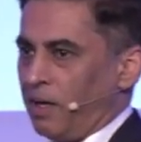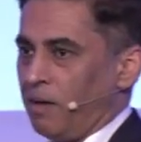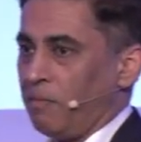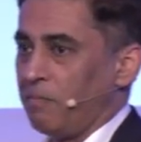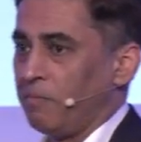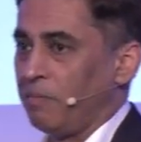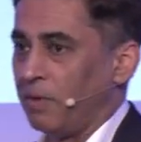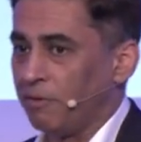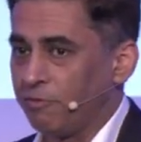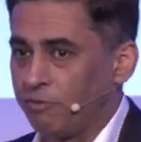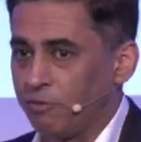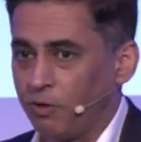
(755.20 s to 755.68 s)

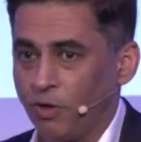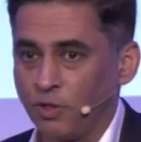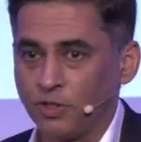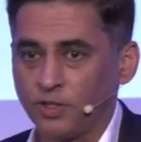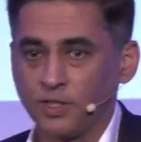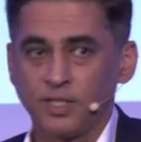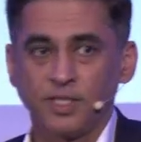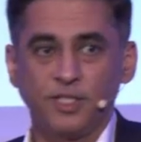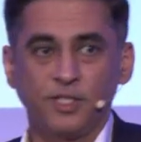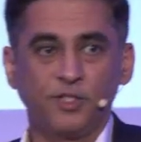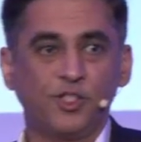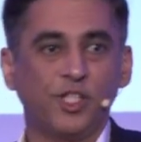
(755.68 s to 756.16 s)
But of
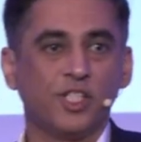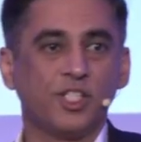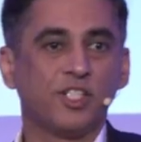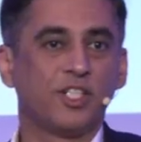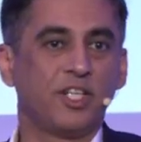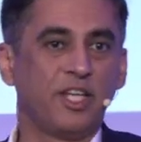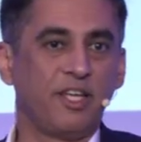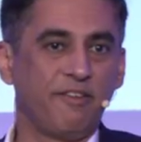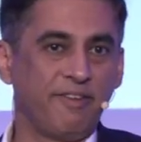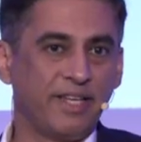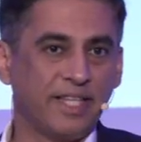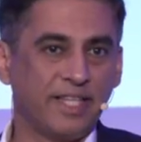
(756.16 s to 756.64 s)
course, just
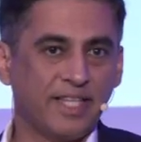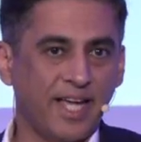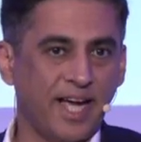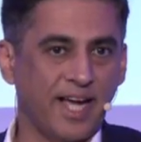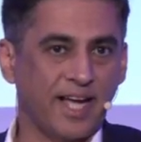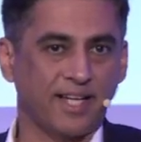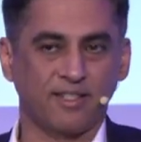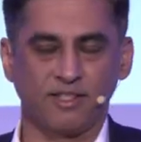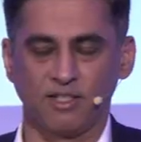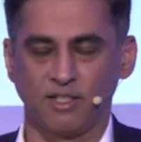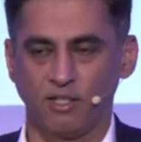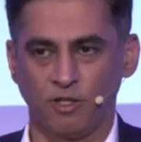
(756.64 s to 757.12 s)
leaving
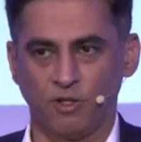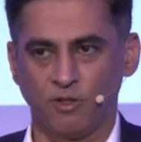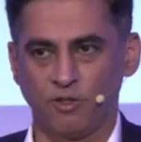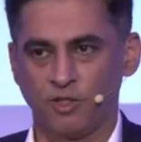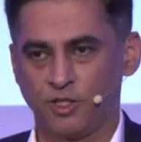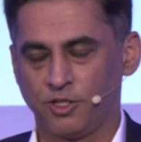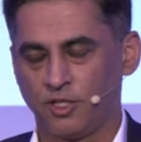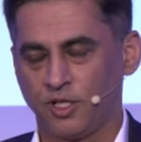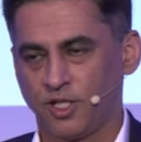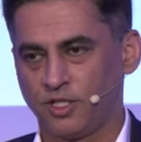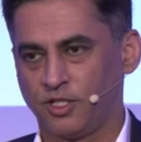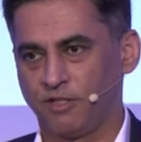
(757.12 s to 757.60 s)
that alone
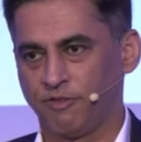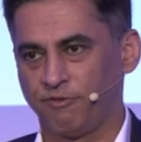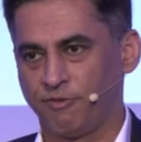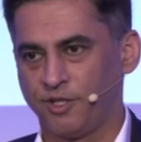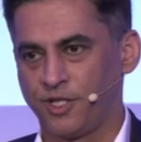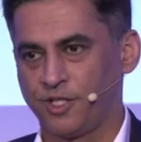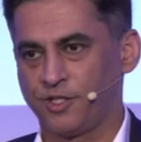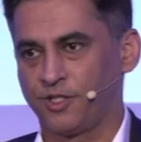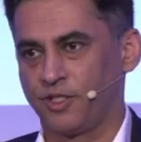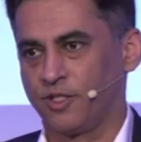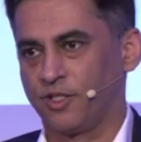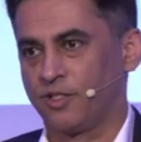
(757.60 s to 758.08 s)
is not
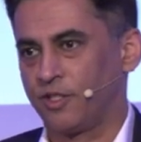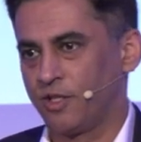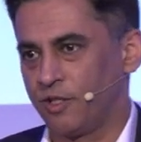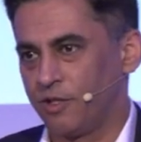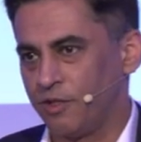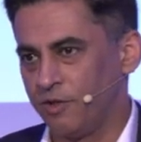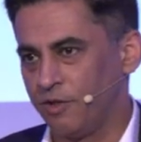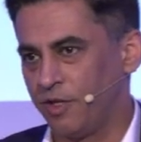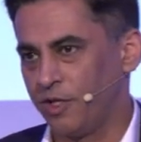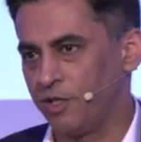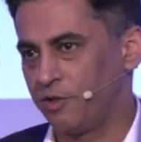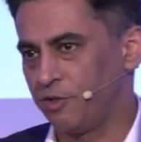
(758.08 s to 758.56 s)
sufficient.
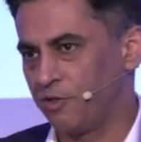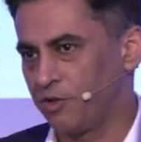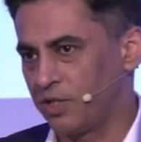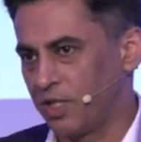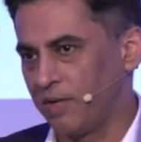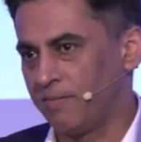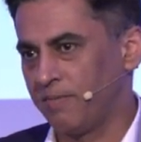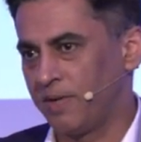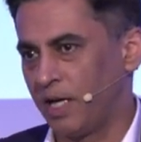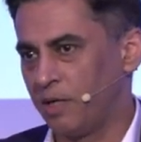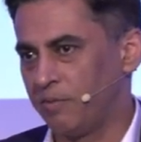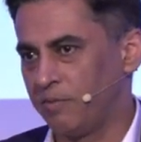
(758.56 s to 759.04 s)
You need to
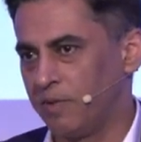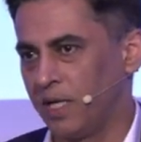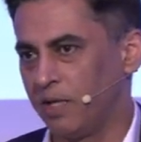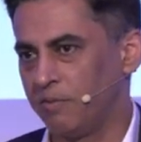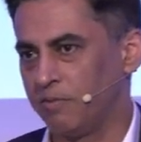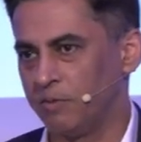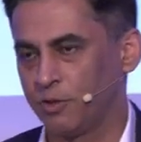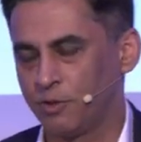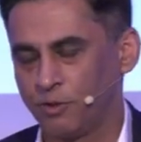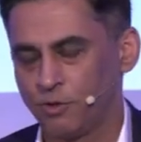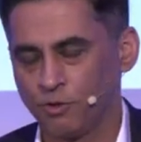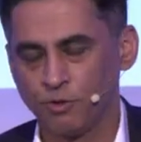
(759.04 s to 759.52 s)
somehow be
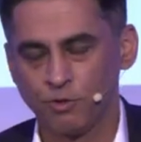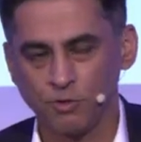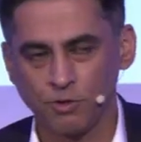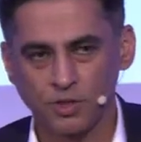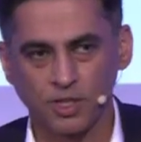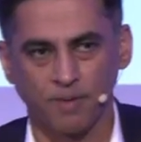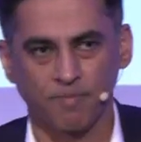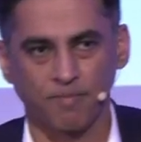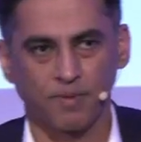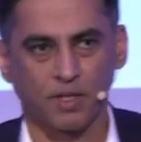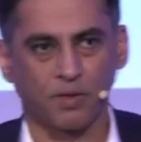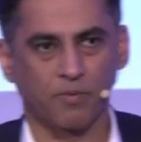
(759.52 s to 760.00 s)
able to do
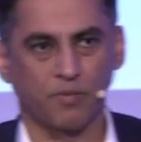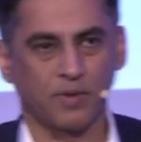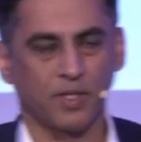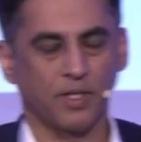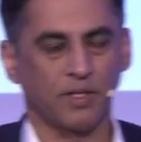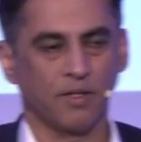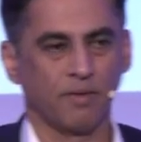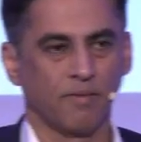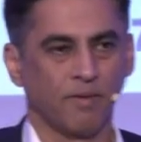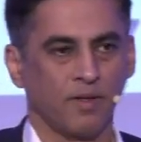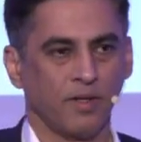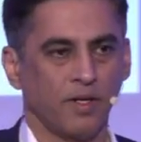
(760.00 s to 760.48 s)
something with it.